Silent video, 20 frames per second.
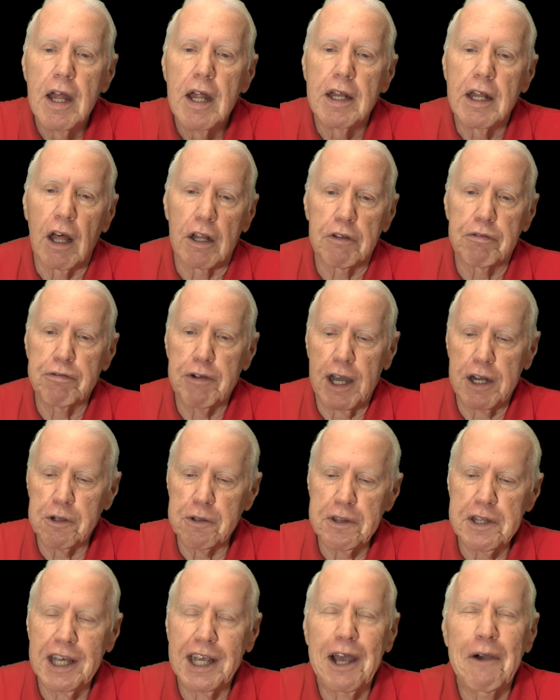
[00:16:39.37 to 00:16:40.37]
Now, the
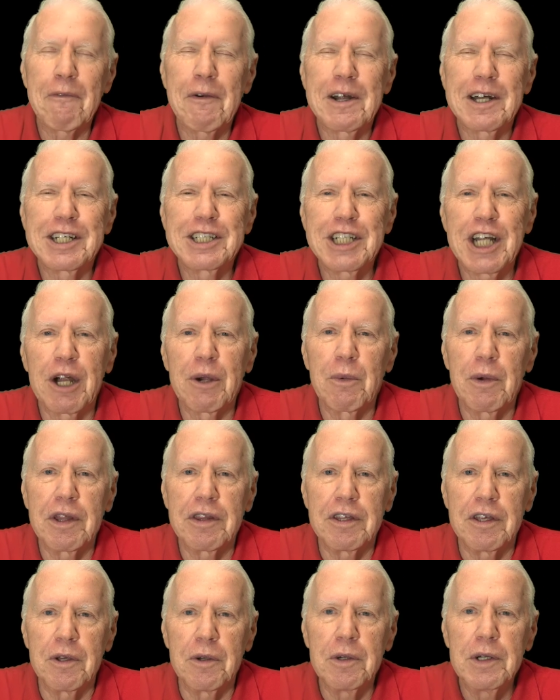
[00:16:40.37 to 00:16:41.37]
final thing I want to share
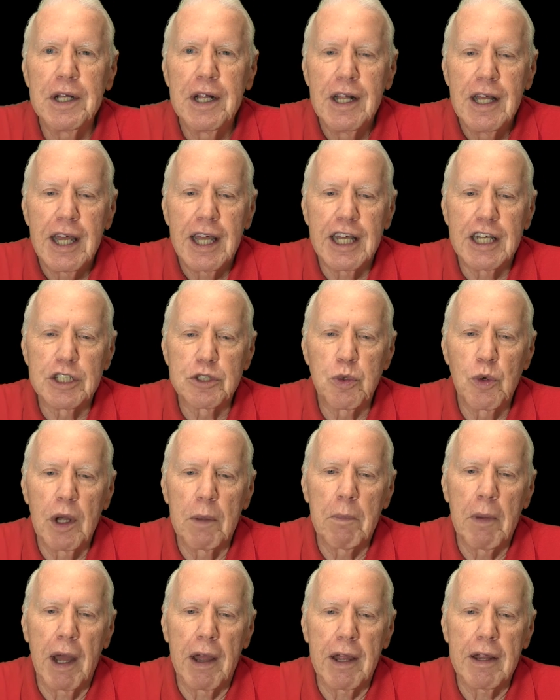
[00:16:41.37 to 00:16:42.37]
with you is
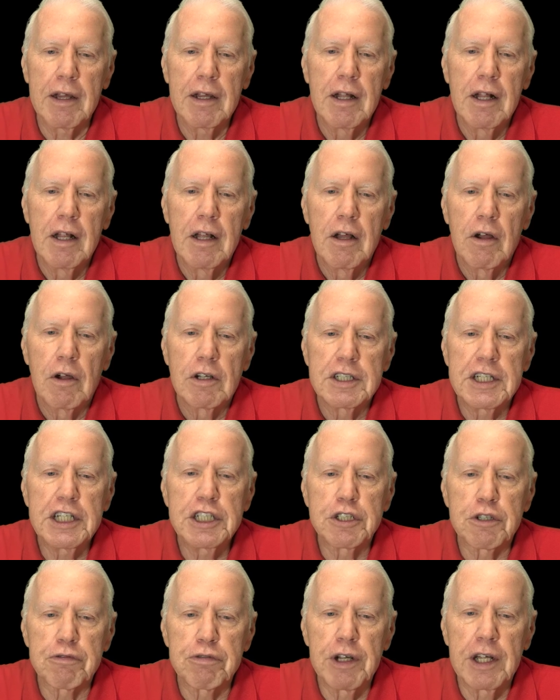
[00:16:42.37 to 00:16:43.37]
when my
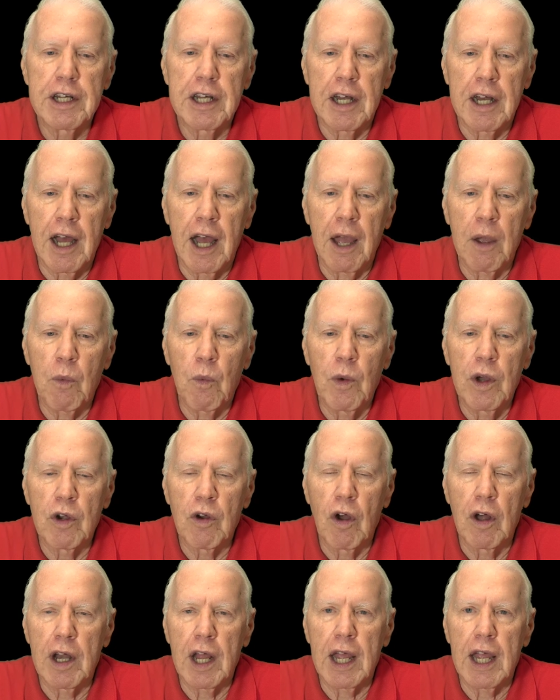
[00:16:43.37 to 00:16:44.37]
teacher friend and I went
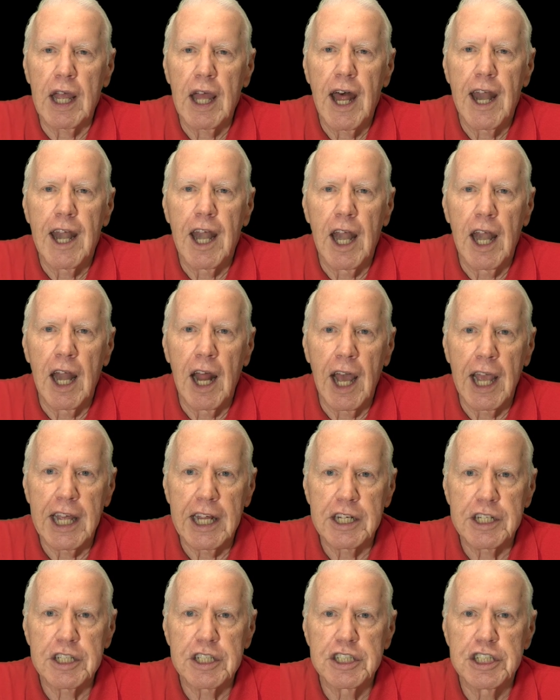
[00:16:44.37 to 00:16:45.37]
on a
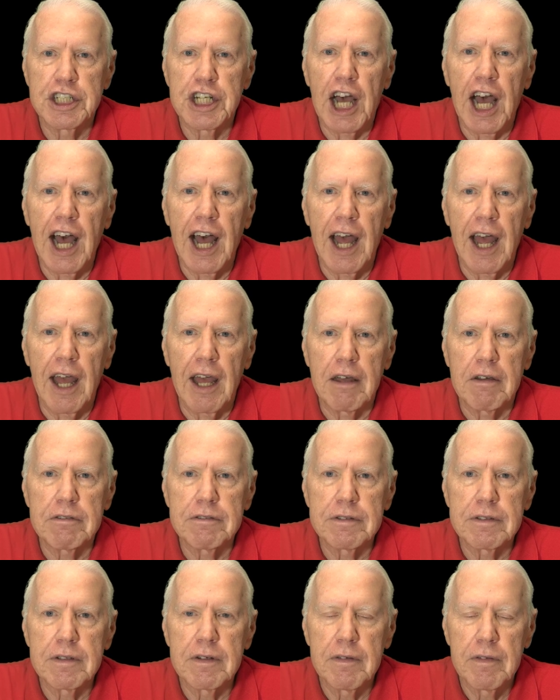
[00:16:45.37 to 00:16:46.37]
night
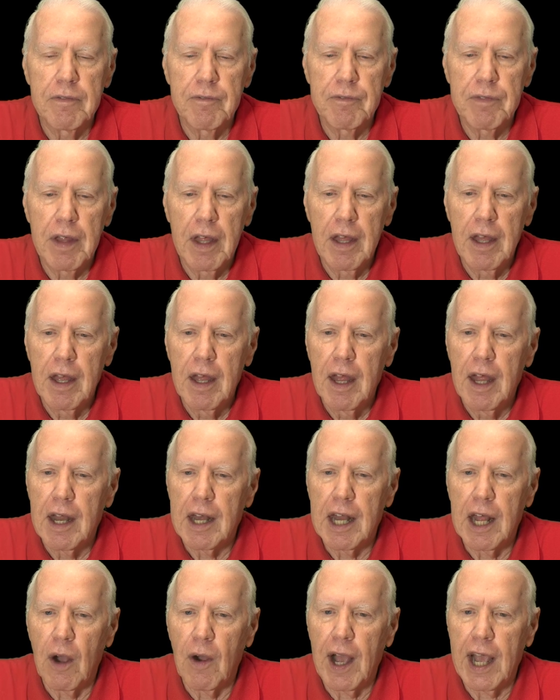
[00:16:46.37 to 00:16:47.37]
dive.
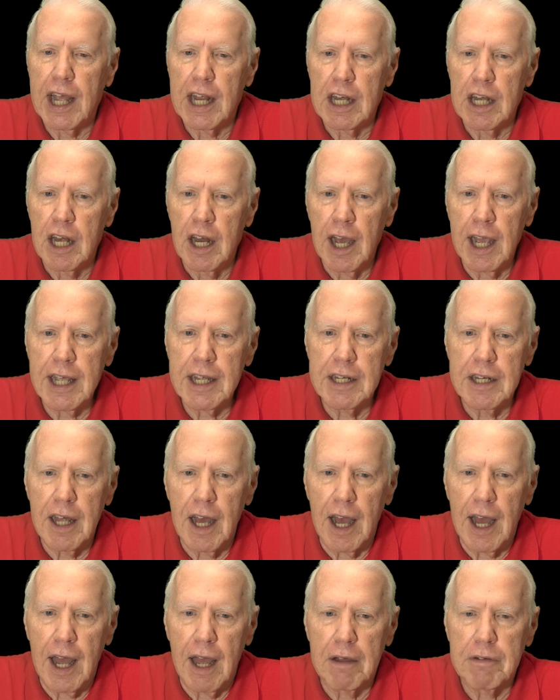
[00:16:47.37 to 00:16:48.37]
Now, a night
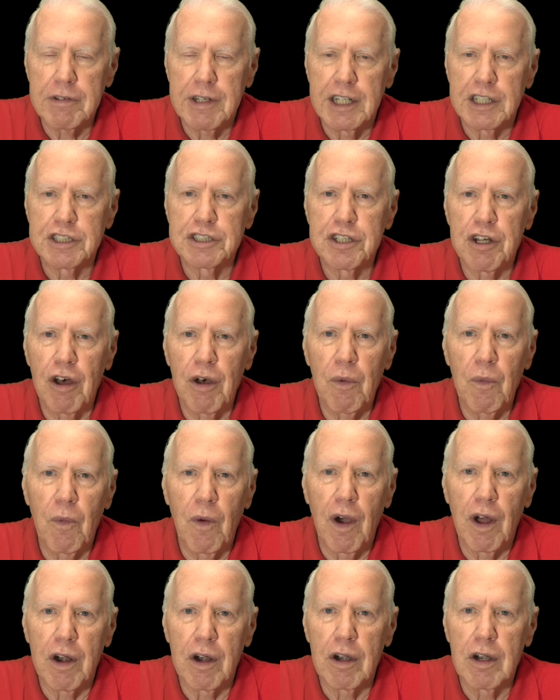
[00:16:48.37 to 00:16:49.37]
dive in salt
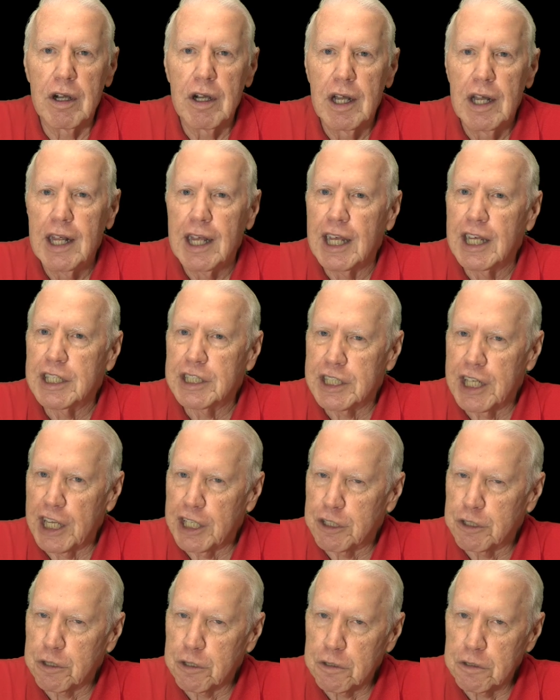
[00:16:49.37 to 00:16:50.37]
water is
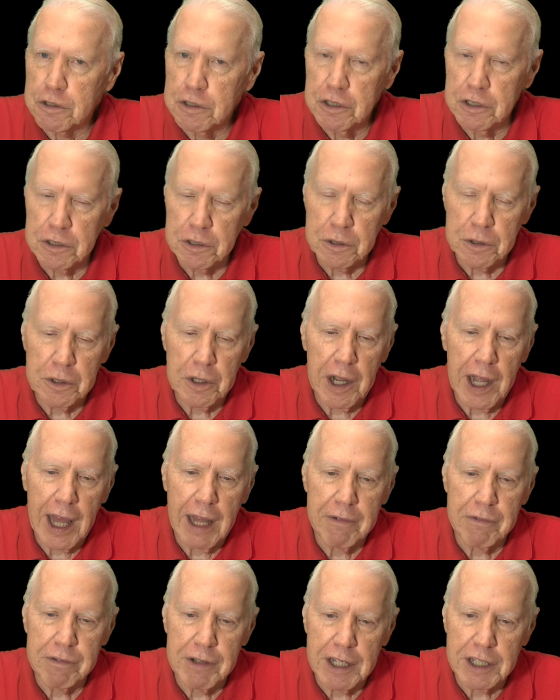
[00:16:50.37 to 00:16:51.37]
a true
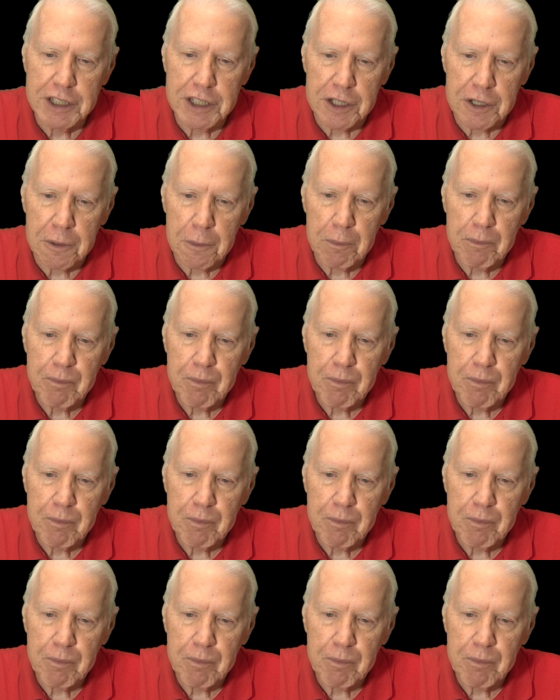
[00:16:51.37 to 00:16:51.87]
adventure.